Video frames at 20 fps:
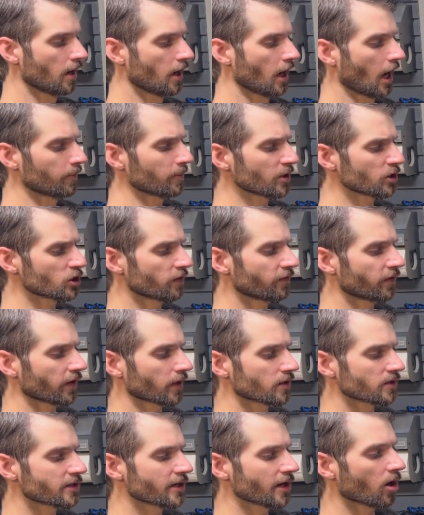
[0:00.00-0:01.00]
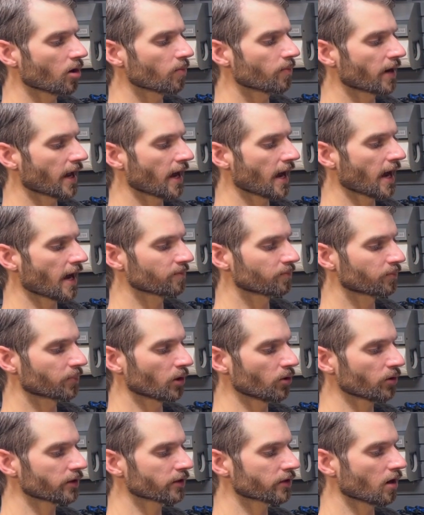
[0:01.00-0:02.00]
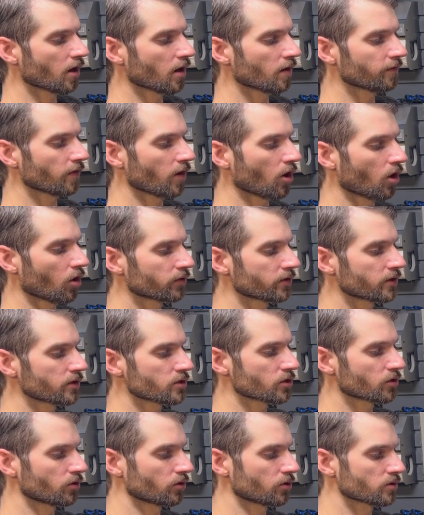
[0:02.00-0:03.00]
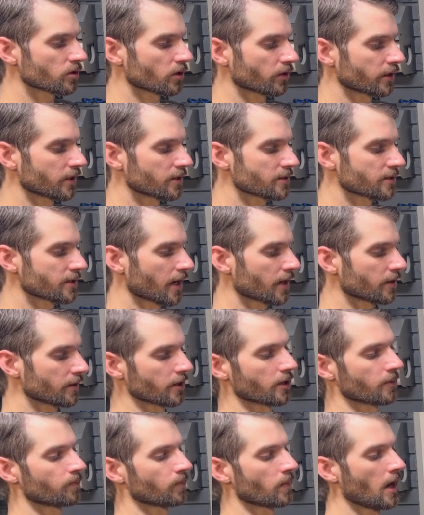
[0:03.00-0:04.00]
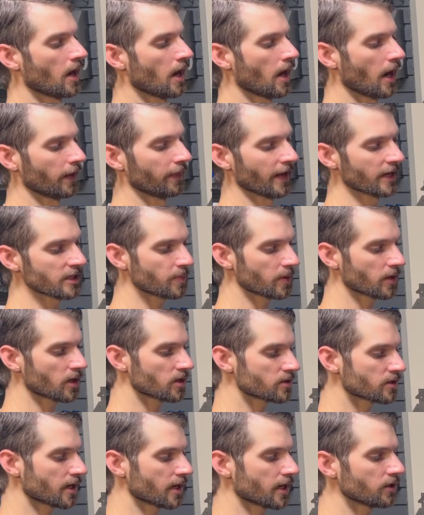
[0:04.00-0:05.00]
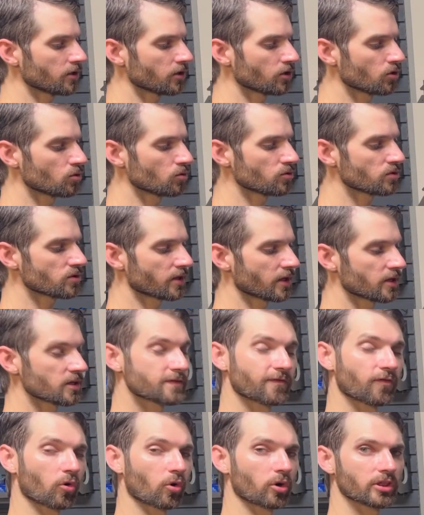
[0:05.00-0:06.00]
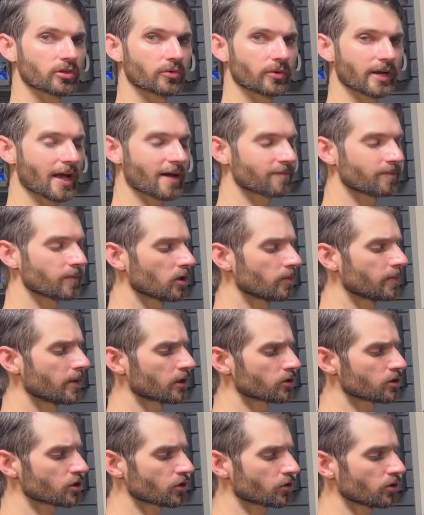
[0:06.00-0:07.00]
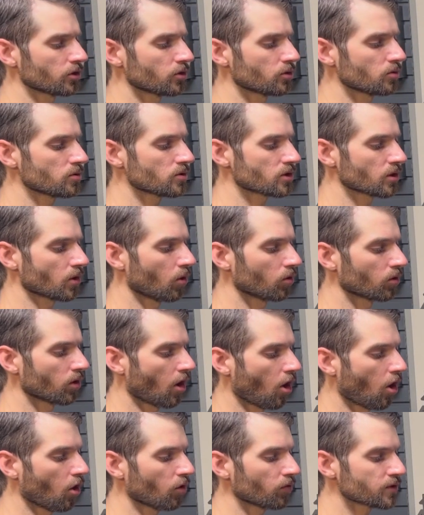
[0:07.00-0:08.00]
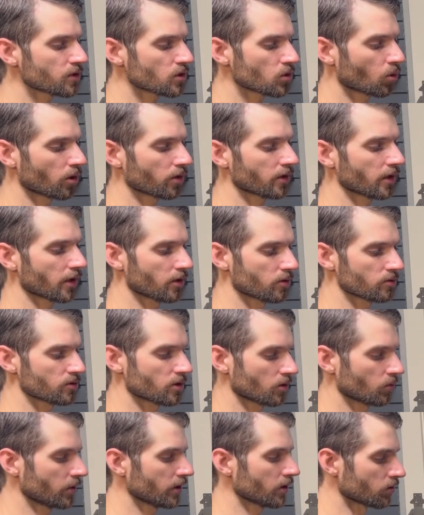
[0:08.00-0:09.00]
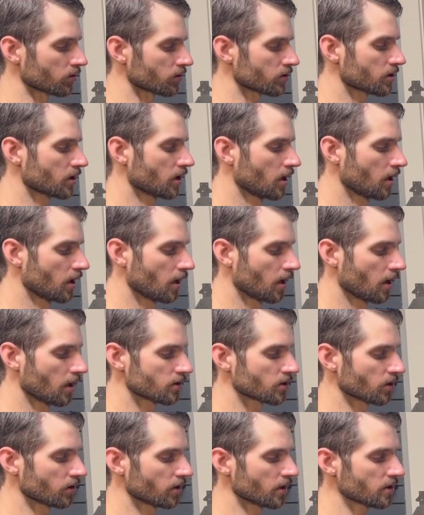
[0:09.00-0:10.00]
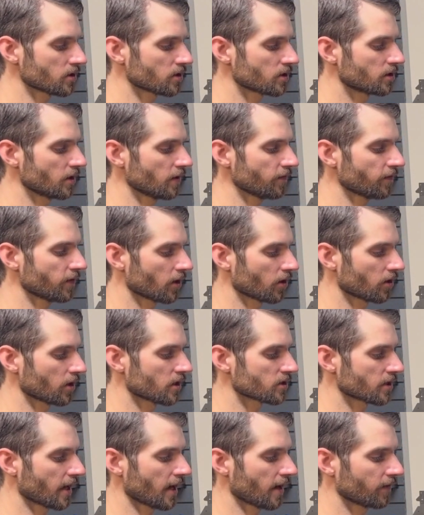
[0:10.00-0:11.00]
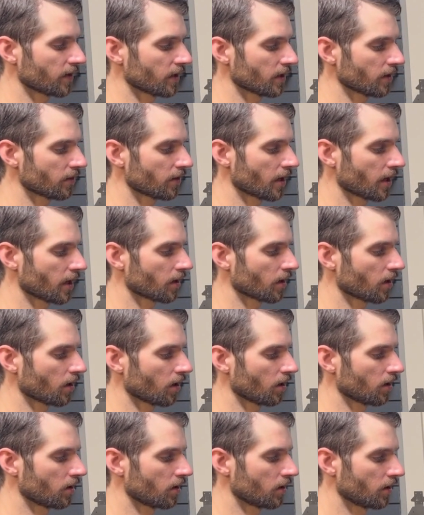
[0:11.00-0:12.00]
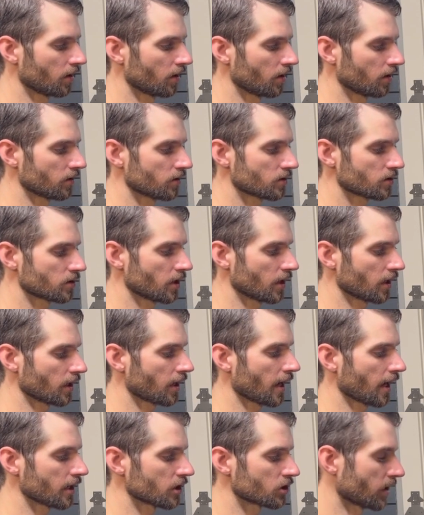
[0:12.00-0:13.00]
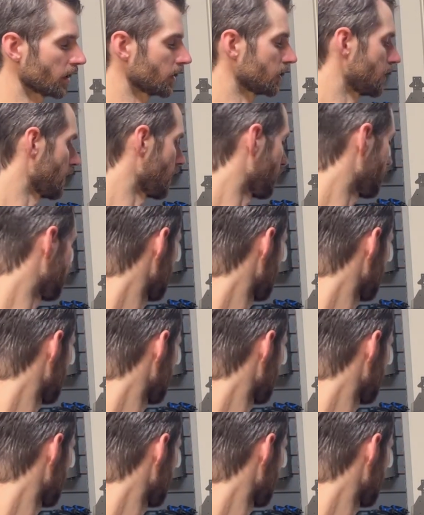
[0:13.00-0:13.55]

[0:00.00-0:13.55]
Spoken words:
I'm not sure if you can tell, but I have broken off all these screws on the inside there. And that's because they use these 4 3.5mm screws to hold all the torque that goes to the wheels. So this diff gear doesn't have anything to engage right there.